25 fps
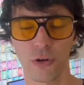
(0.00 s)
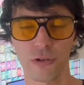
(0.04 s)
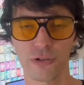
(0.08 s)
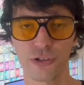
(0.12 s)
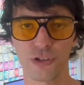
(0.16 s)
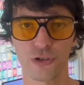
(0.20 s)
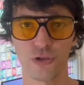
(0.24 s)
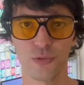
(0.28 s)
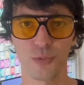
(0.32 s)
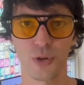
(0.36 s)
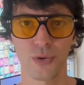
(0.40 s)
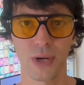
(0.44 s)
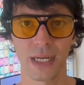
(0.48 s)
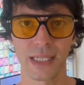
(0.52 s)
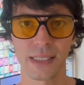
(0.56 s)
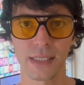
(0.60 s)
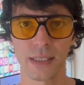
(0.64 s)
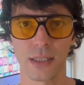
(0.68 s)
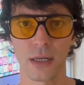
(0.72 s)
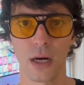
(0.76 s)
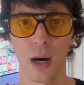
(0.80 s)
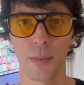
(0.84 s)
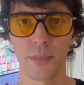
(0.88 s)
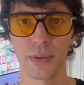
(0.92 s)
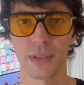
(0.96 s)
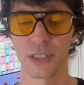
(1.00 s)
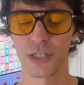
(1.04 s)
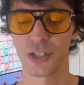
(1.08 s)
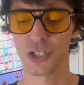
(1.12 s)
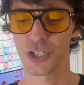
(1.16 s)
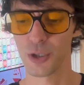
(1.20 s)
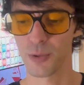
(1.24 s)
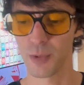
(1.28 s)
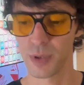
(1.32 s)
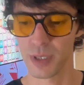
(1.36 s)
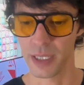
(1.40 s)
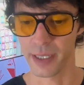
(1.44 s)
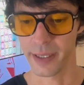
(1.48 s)
sumo wrestling
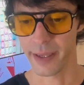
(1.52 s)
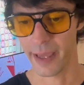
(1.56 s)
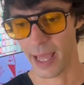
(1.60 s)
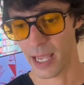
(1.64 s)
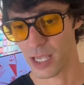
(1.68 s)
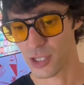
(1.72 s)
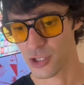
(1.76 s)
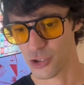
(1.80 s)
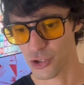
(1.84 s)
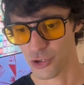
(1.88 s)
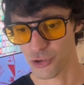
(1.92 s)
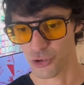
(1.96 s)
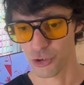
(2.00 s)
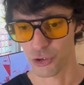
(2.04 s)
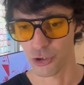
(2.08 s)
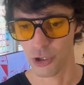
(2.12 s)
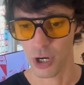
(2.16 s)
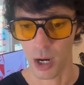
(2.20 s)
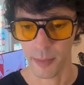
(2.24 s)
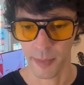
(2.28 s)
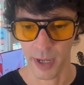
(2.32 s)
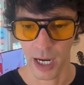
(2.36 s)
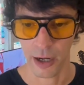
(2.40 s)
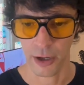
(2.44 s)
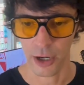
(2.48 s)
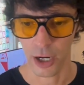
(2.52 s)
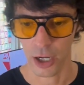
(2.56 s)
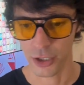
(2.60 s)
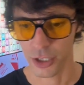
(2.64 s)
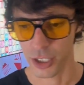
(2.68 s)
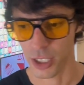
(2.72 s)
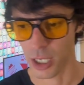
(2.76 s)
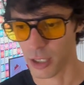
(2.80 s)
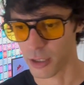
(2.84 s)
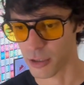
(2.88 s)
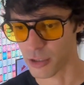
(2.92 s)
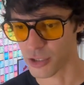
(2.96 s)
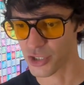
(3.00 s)
competition with the cancers, you come out on the
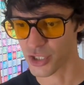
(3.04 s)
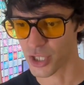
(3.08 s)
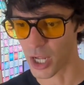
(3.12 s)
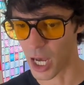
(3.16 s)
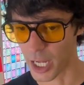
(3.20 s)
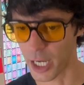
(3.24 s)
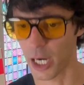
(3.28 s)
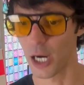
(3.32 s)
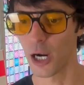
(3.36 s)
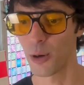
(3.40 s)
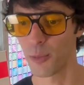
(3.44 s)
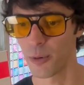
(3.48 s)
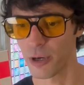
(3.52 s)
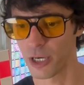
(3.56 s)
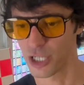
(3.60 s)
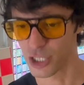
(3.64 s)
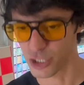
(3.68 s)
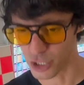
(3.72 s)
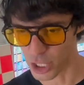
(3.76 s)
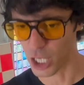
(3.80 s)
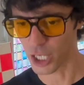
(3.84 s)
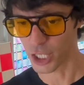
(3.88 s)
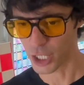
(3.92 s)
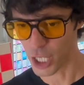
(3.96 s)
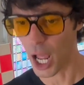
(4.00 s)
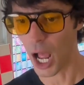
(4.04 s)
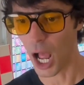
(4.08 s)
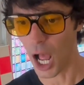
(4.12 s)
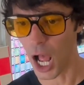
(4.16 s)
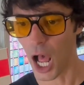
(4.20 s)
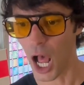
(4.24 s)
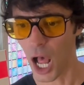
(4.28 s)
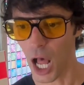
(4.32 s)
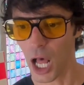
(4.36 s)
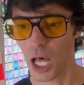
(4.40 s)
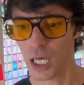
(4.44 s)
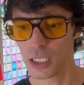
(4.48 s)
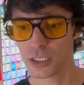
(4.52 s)
other side, everybody's like,
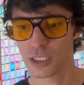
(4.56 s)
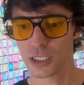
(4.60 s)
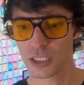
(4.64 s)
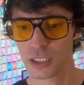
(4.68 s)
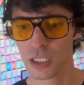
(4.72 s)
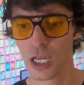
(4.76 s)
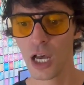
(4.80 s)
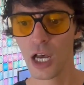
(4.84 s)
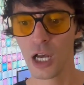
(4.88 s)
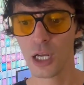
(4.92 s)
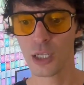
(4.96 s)
yes,